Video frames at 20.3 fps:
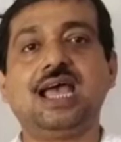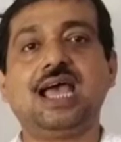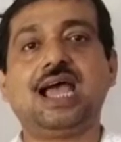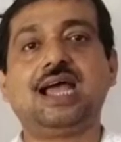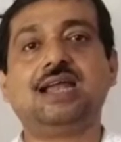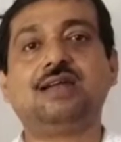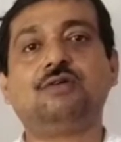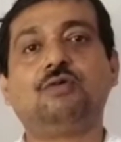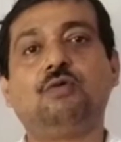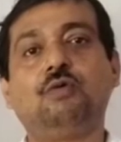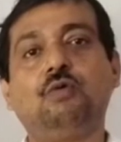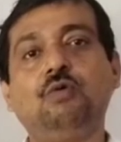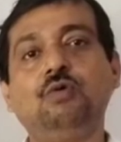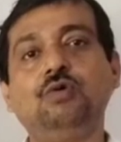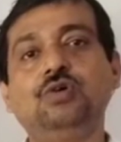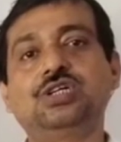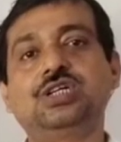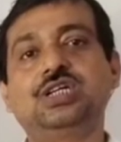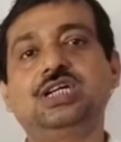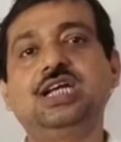an
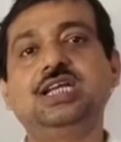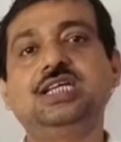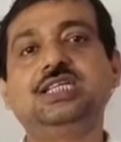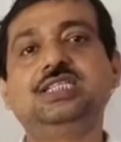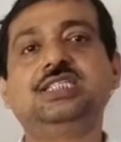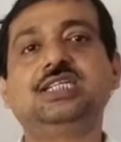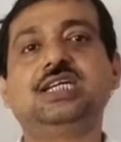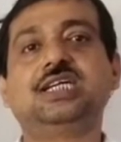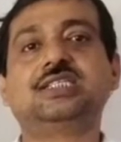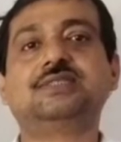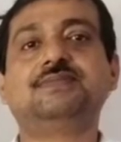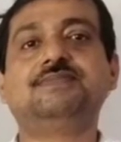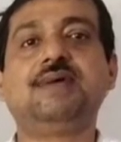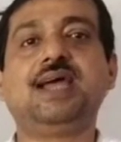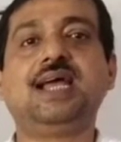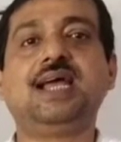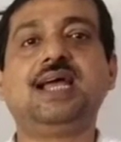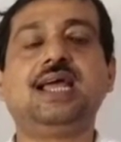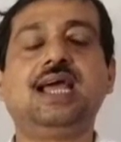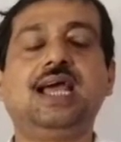old religious
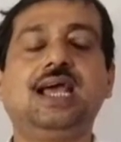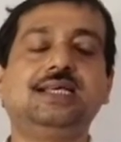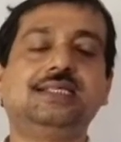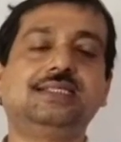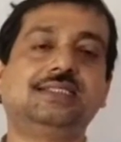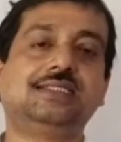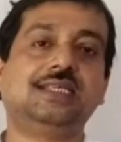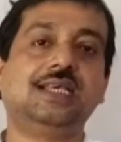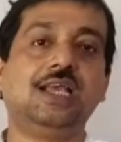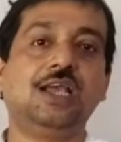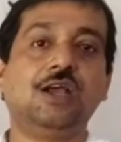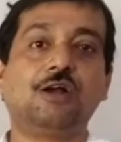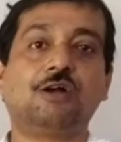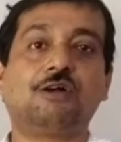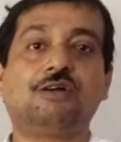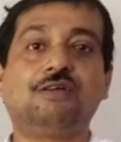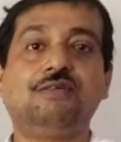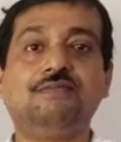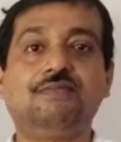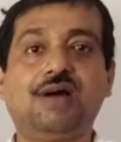man has
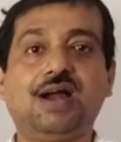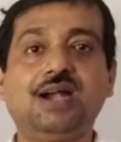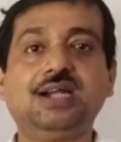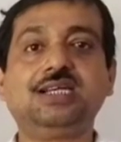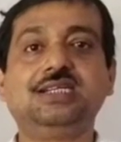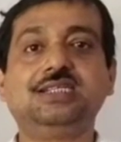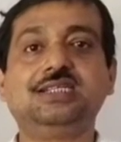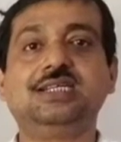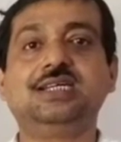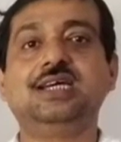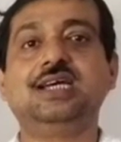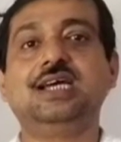converted